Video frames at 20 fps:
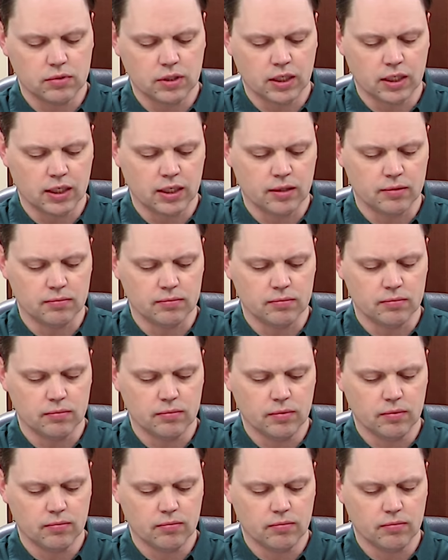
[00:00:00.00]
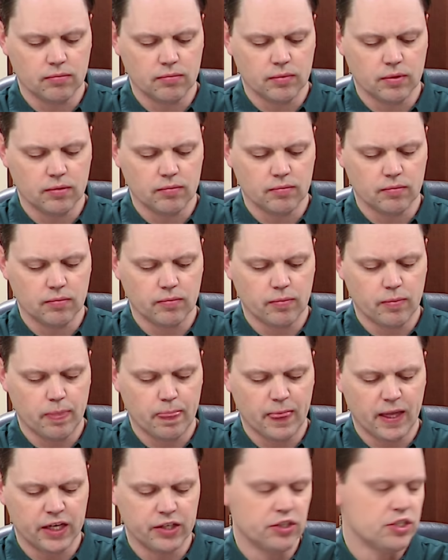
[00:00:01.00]
um,
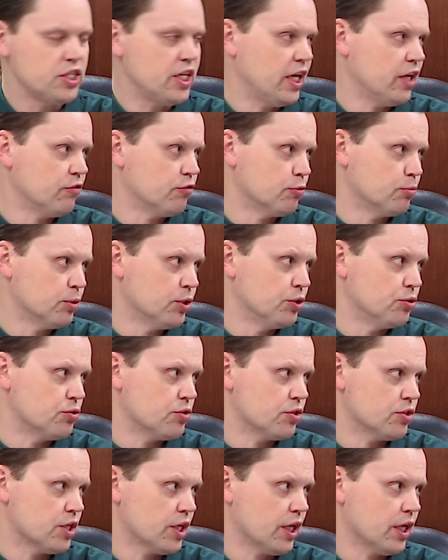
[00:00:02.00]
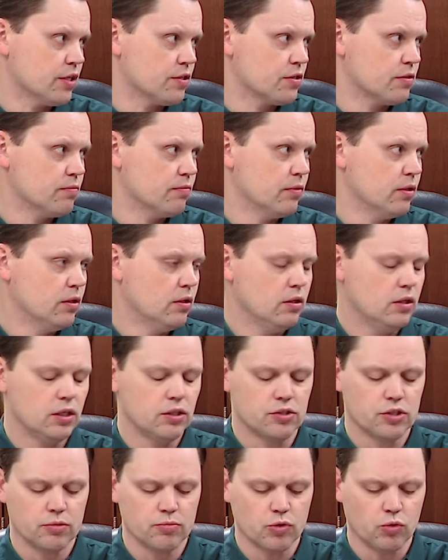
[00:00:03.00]
understanding from producers, I guess,
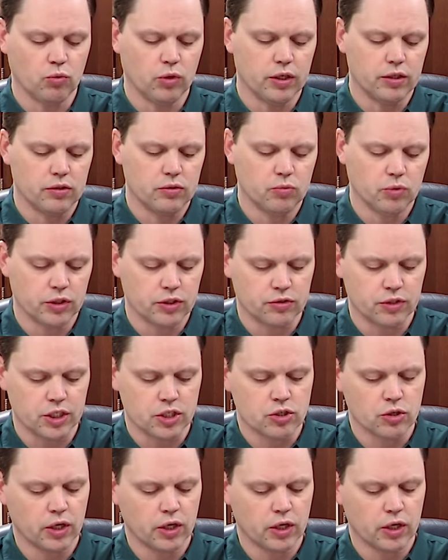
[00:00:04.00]
in terms of what what there is.